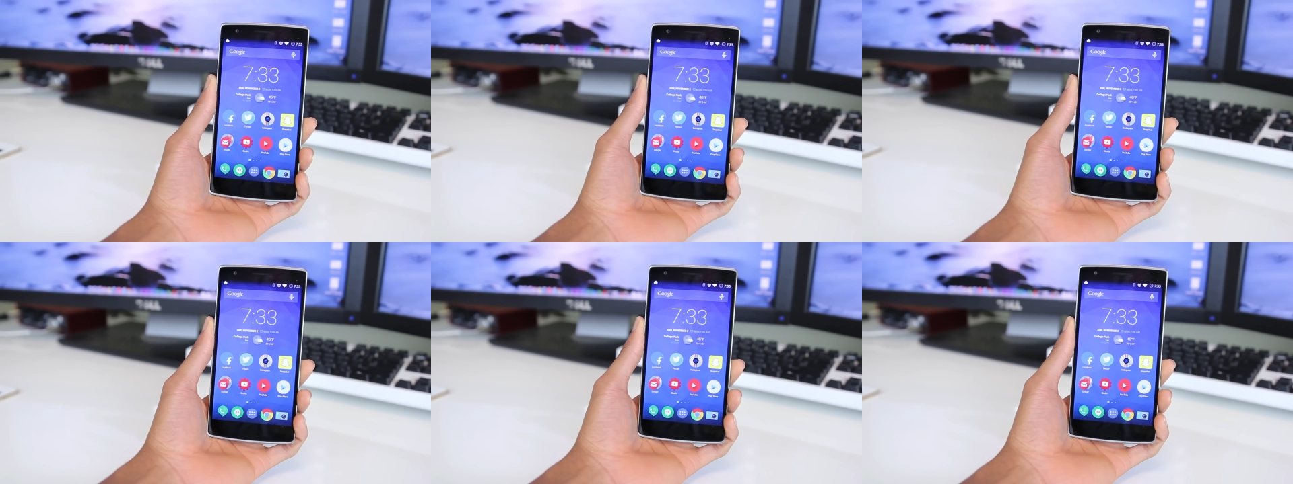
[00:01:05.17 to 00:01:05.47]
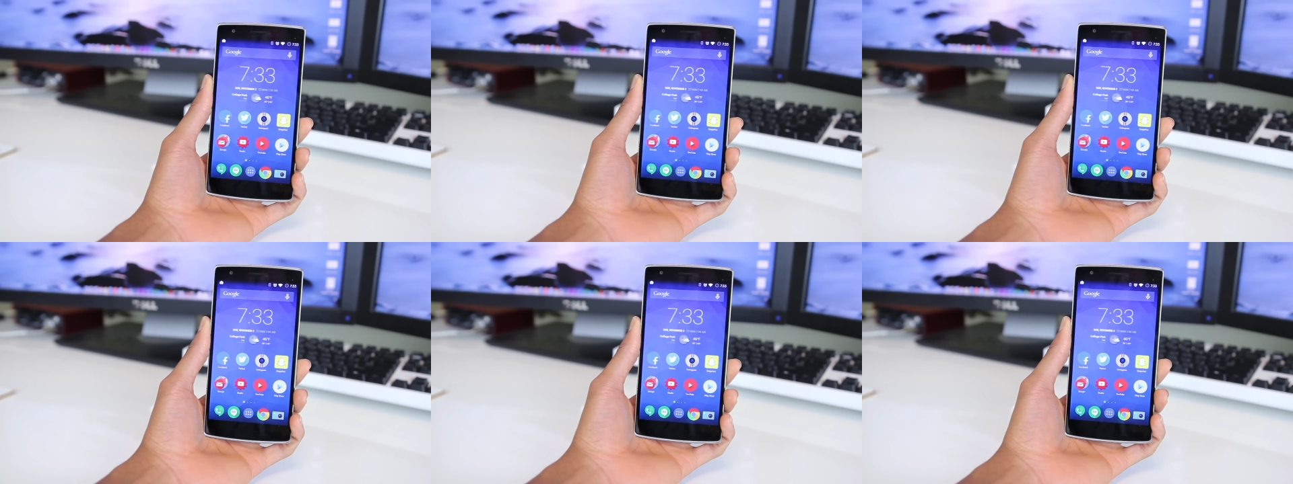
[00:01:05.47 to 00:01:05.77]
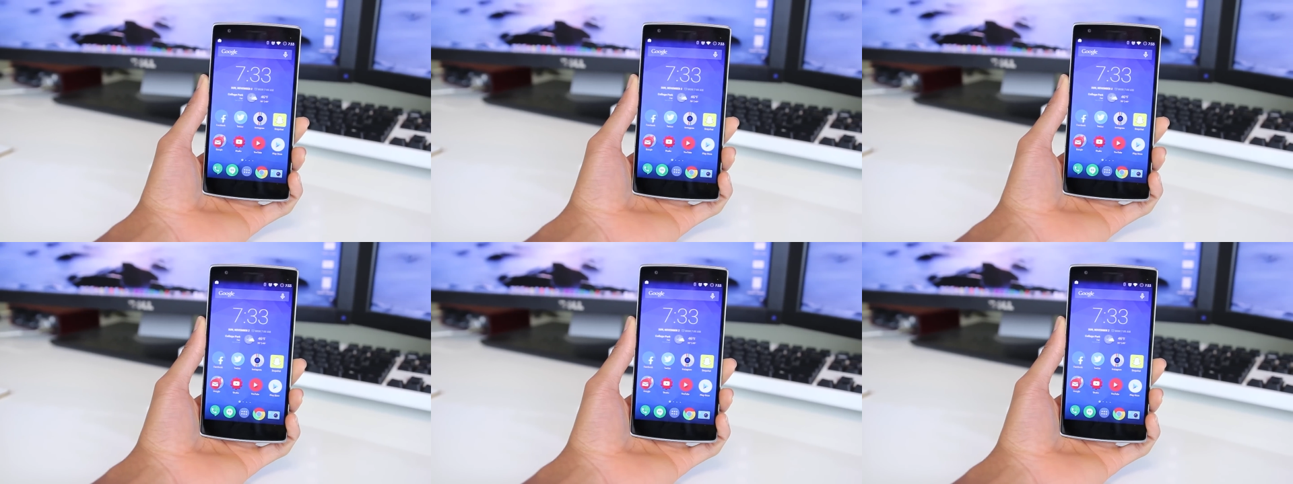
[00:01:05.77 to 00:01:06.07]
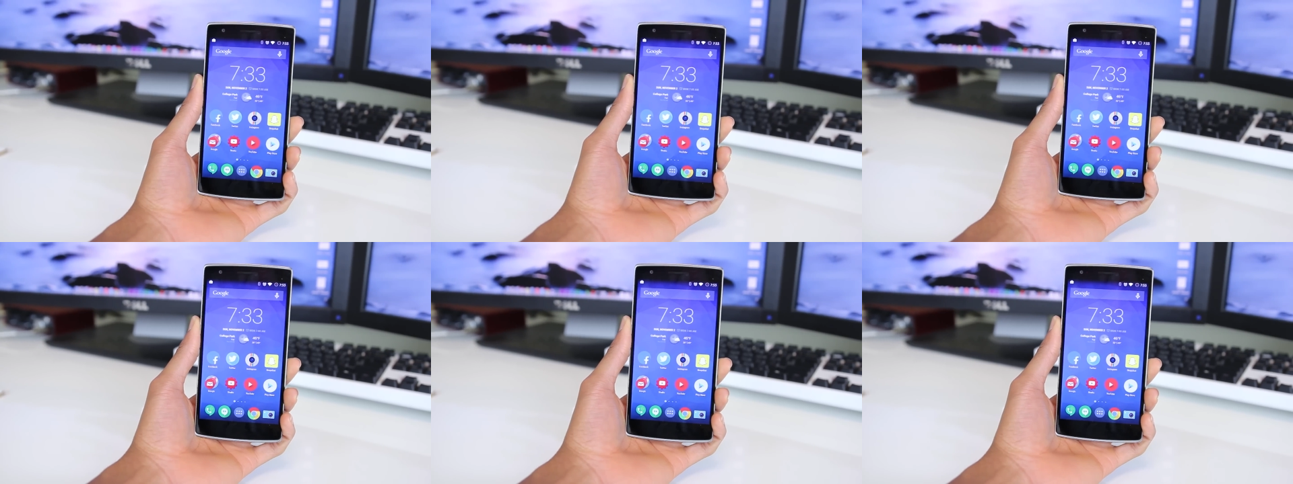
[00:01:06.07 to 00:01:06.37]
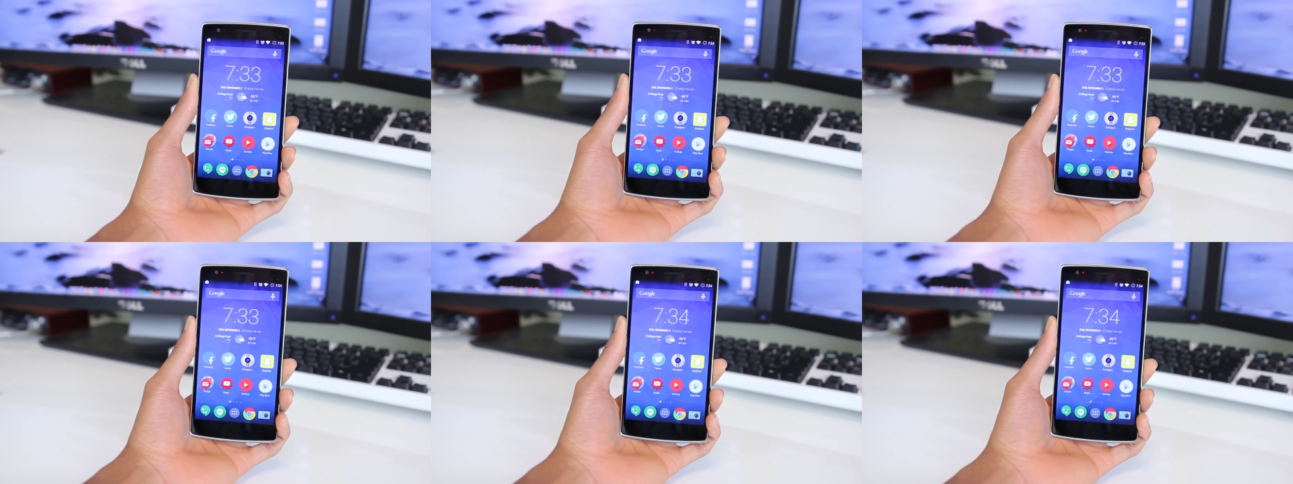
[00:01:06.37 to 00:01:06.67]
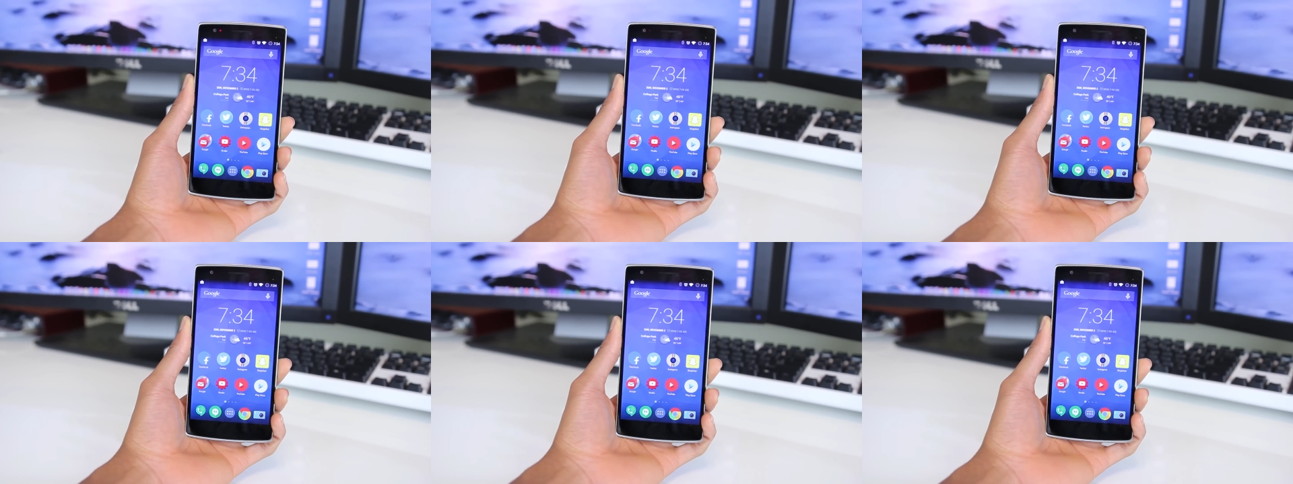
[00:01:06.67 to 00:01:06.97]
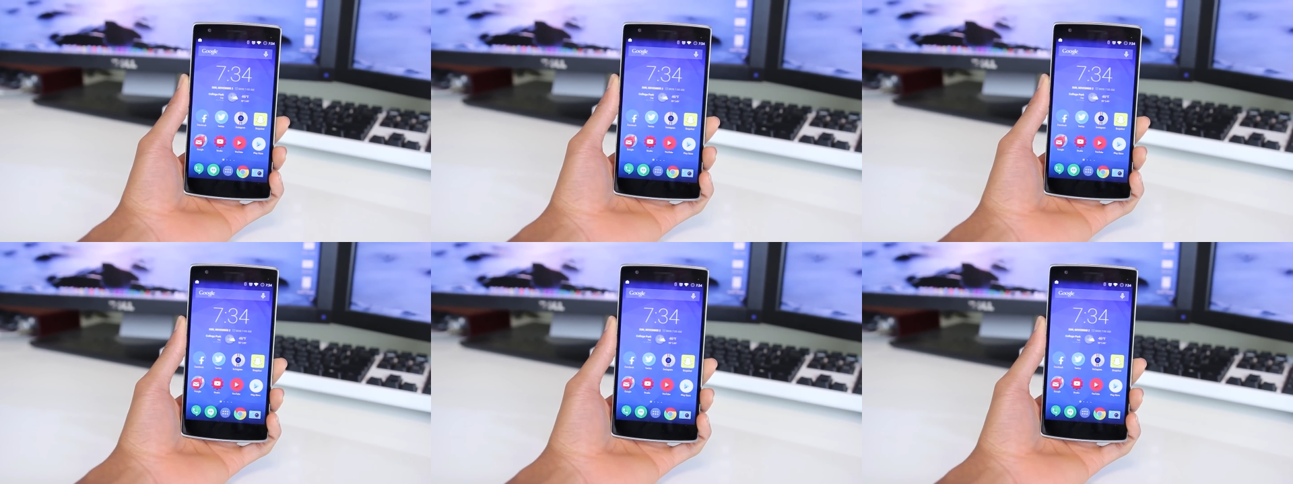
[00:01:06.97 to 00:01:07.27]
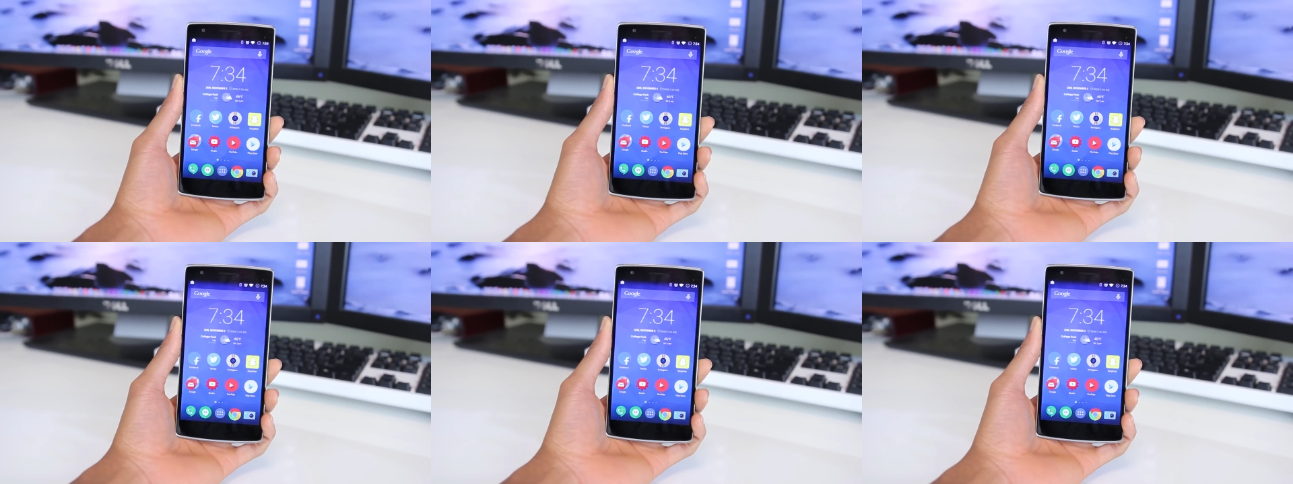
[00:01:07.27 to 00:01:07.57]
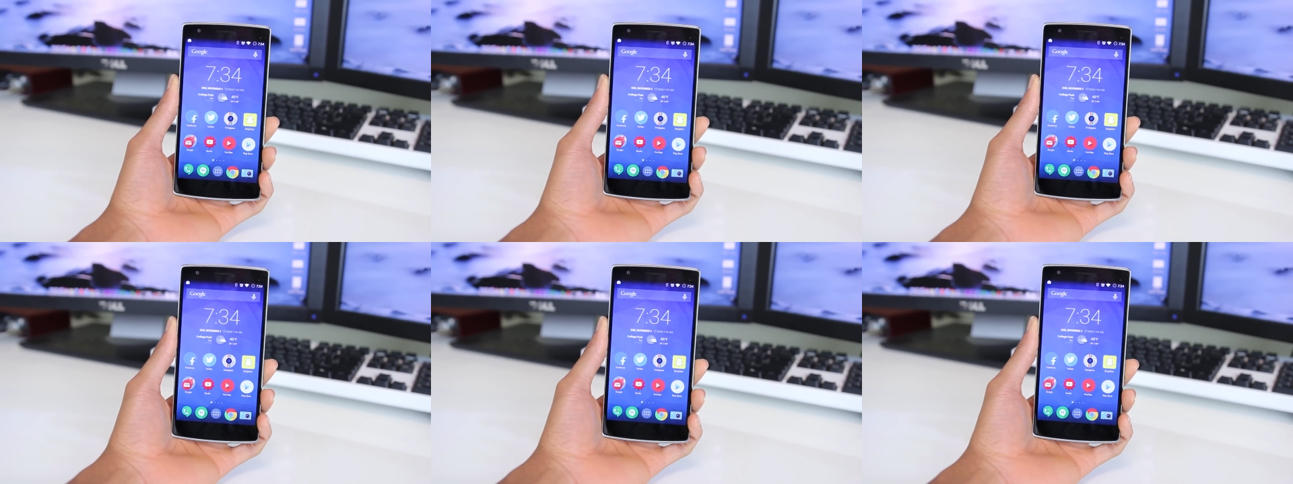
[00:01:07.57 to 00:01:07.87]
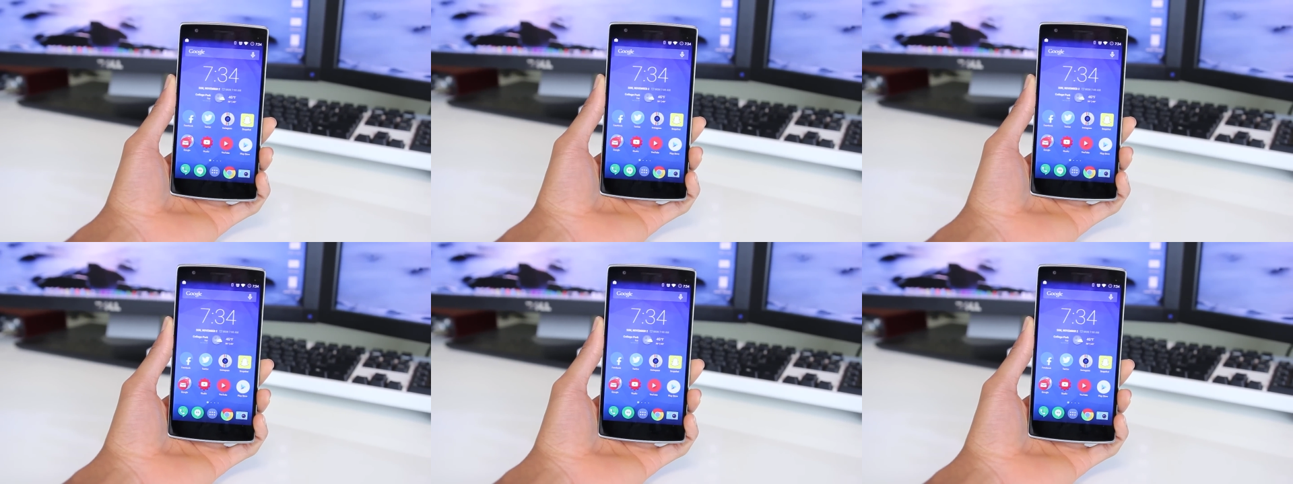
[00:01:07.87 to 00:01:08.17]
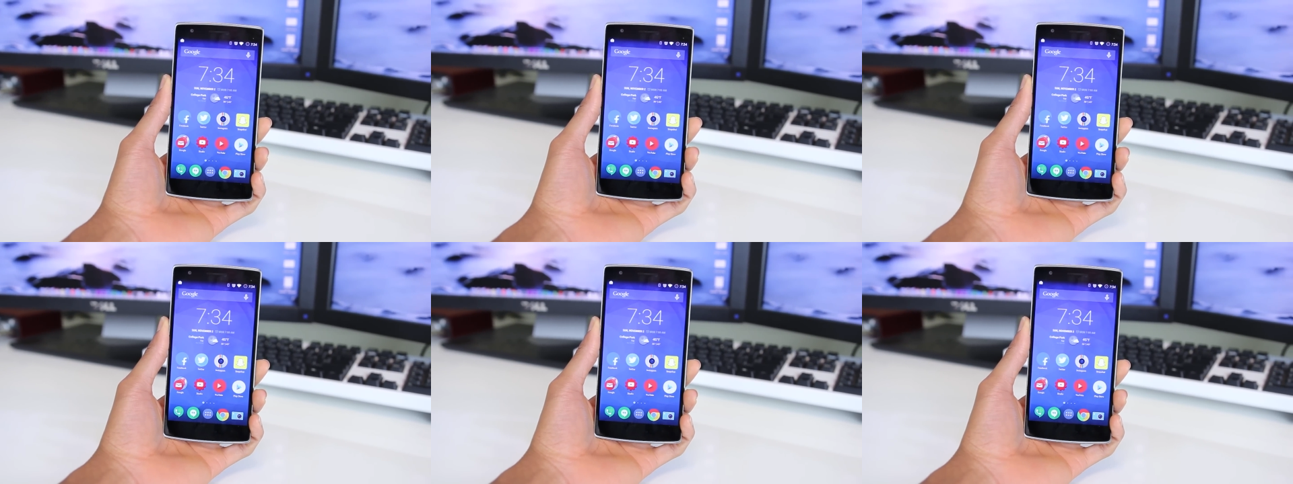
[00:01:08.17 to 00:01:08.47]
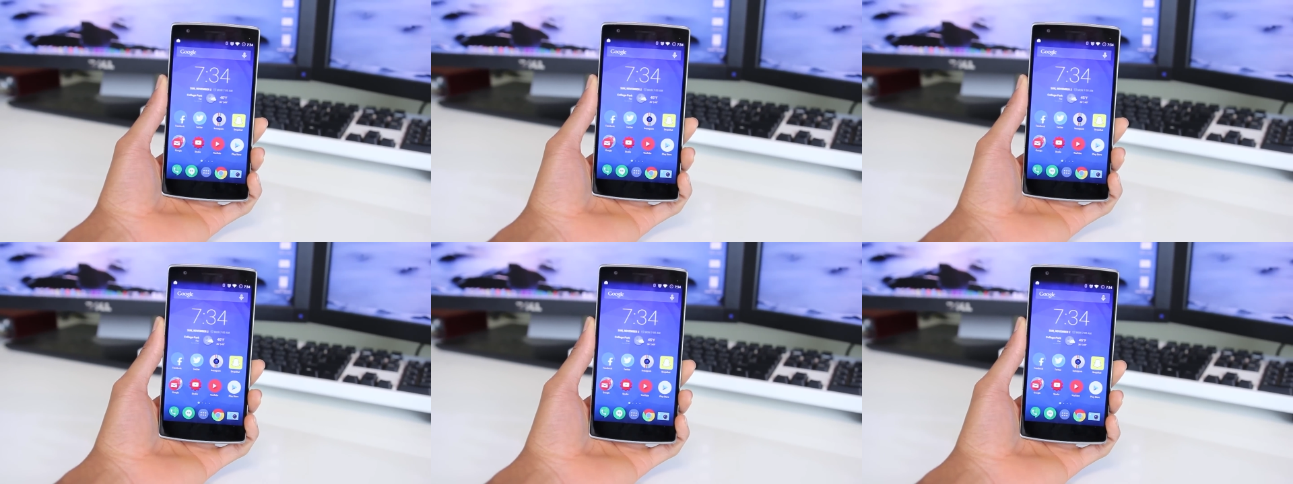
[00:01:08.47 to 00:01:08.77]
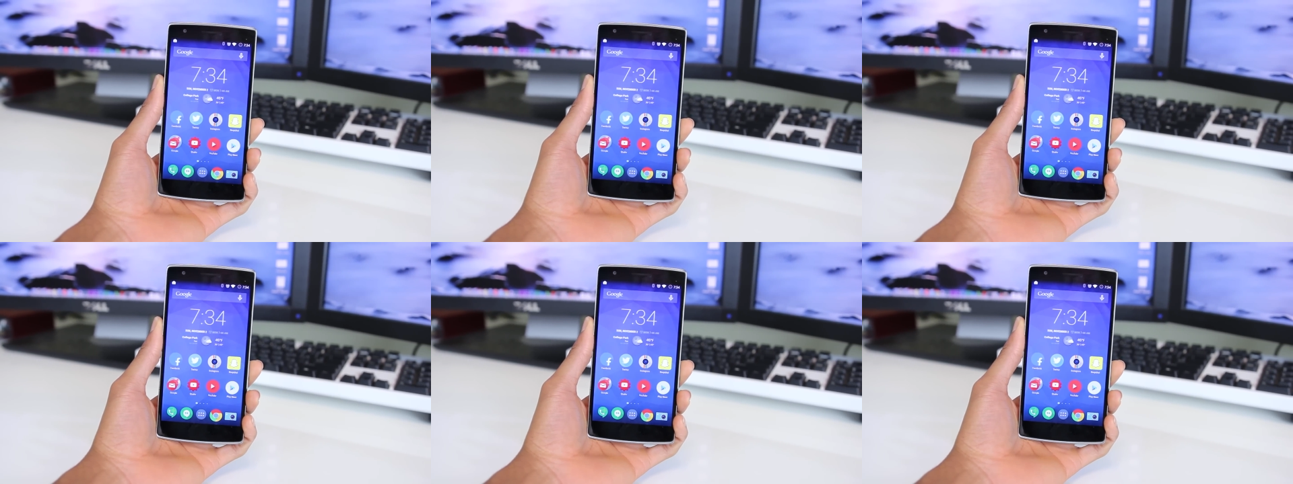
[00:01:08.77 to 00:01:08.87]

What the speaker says: Nobody's mouth can be seen.